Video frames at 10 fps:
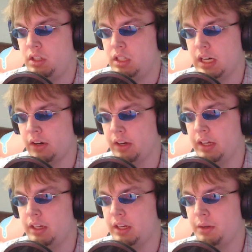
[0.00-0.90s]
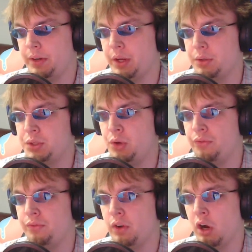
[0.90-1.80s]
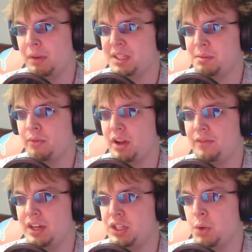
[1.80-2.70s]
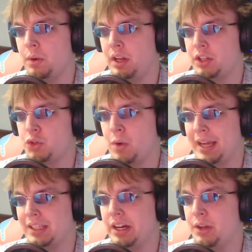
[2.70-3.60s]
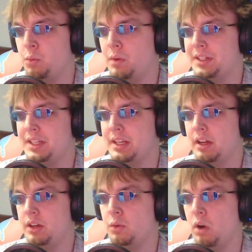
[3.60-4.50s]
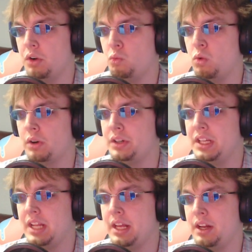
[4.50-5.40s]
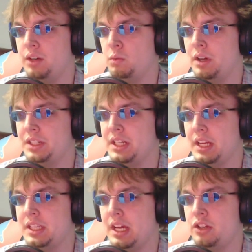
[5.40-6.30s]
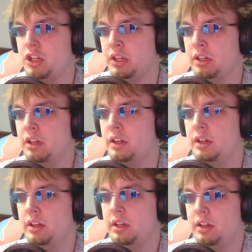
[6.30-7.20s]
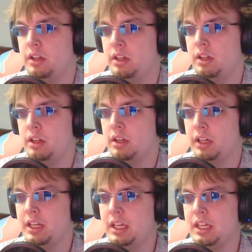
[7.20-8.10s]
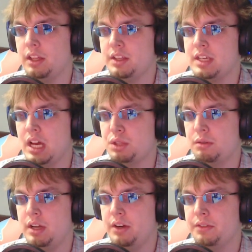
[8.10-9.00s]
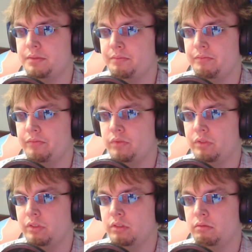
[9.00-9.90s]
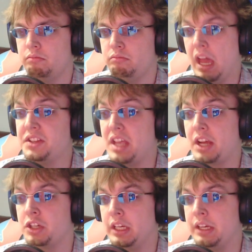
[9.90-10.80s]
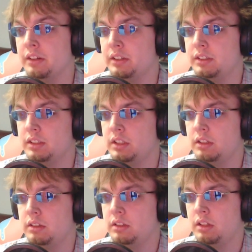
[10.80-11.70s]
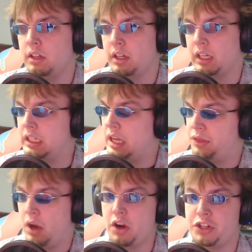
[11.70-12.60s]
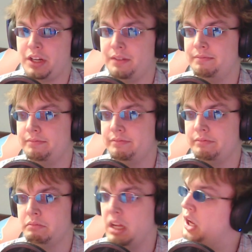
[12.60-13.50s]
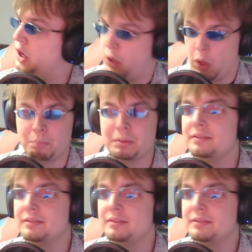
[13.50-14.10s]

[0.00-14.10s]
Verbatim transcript: Alright, I don't want to go too far because I'm afraid if I do it, I'll attract unwanted, un unwarranted and unwanted attention. Can he kill this guy through here? Yes, actually. And Tharja. Nope.